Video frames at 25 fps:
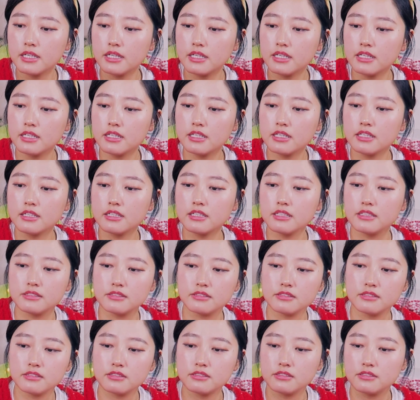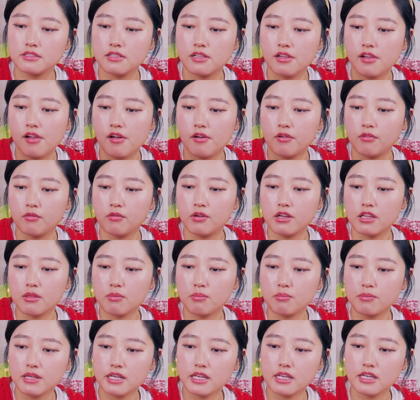it
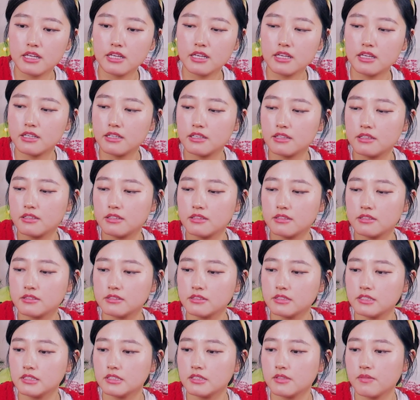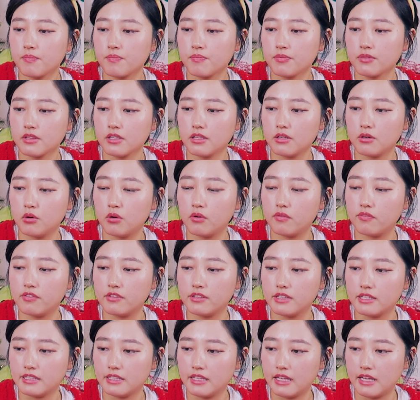with me.
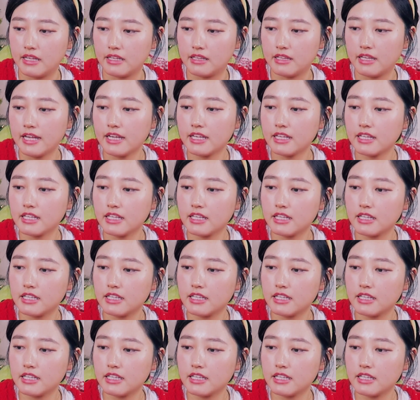Hopefully they like